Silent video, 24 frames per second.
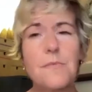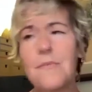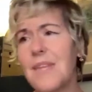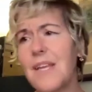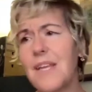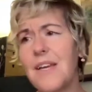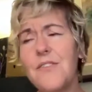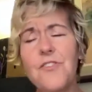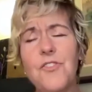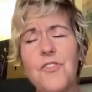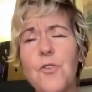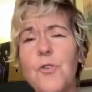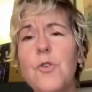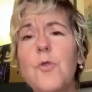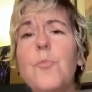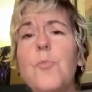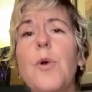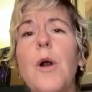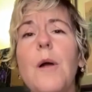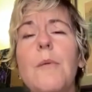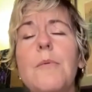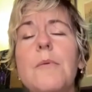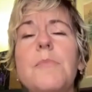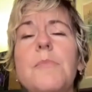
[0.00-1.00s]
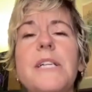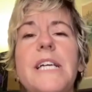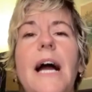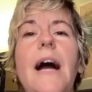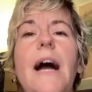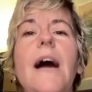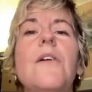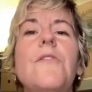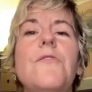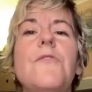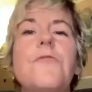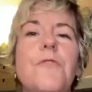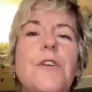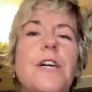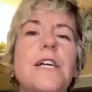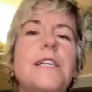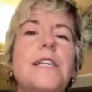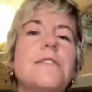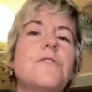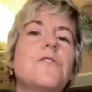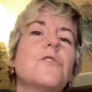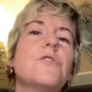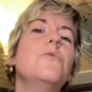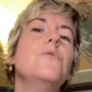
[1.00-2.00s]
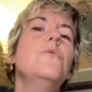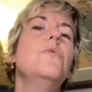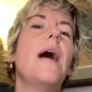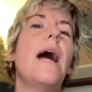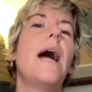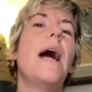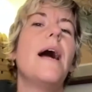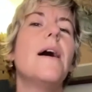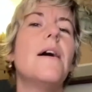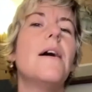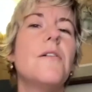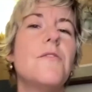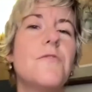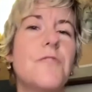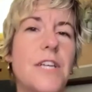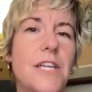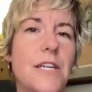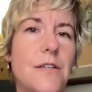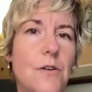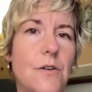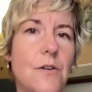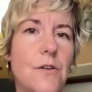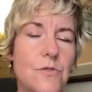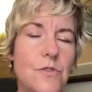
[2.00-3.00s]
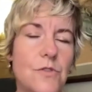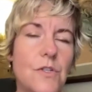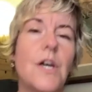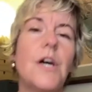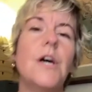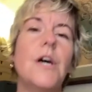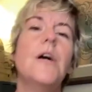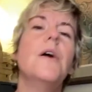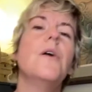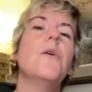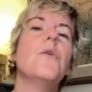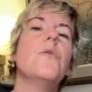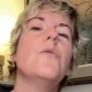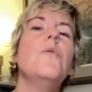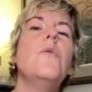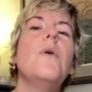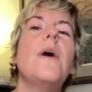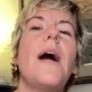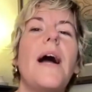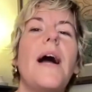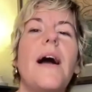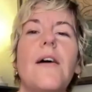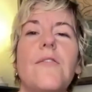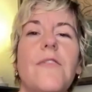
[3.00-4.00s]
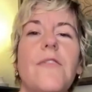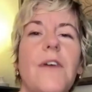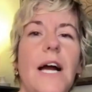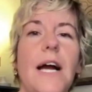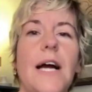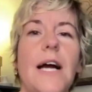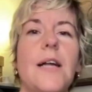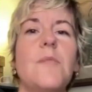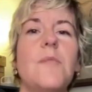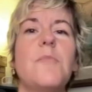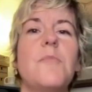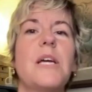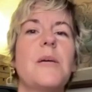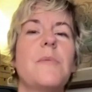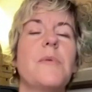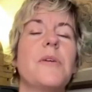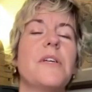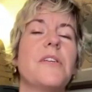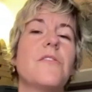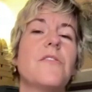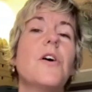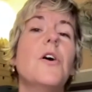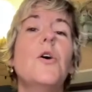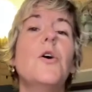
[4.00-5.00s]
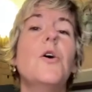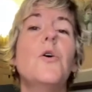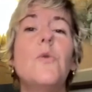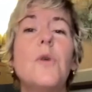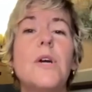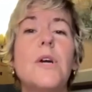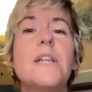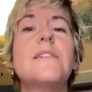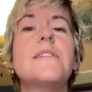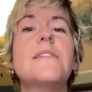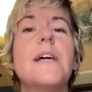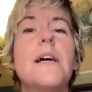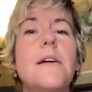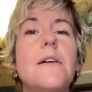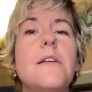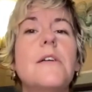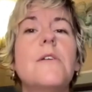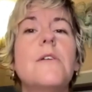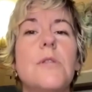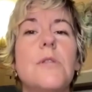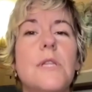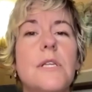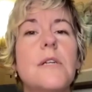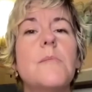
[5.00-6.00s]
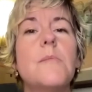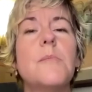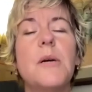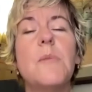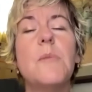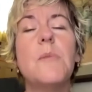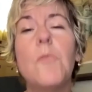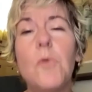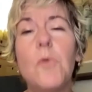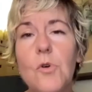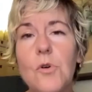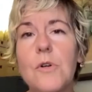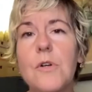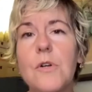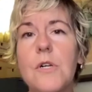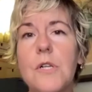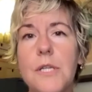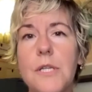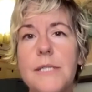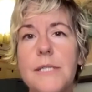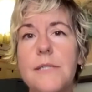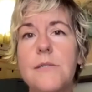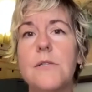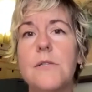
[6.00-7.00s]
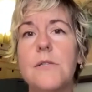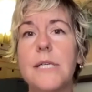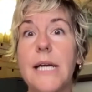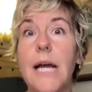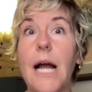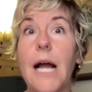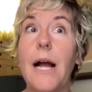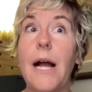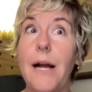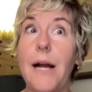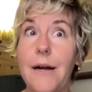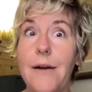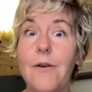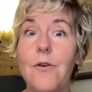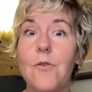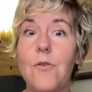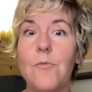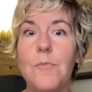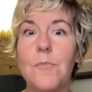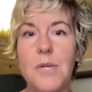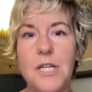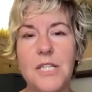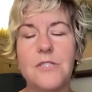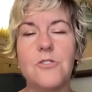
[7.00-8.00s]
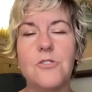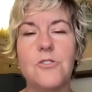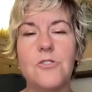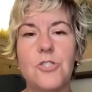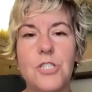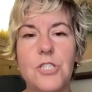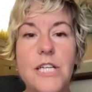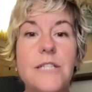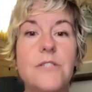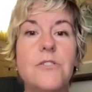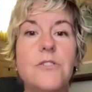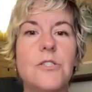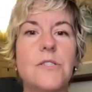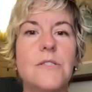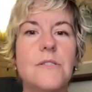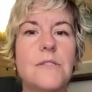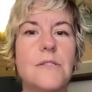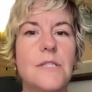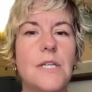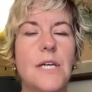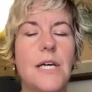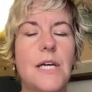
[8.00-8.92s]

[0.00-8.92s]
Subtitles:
And so you probably have friends who have kiddos, who have had babies, who can tell you a little bit more clearly how much changes.